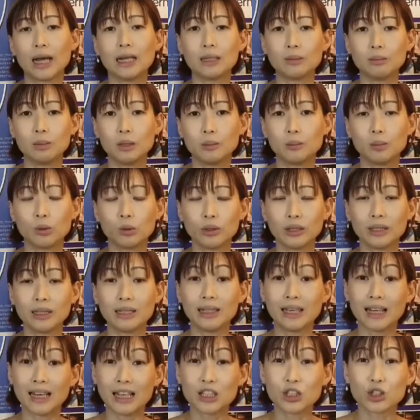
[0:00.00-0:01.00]
other people
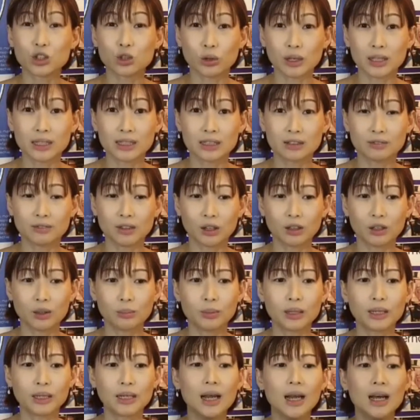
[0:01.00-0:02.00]
in their strengths
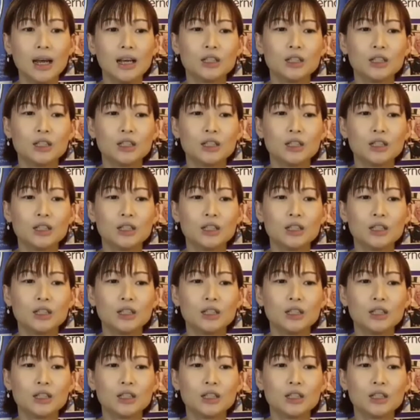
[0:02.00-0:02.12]
development.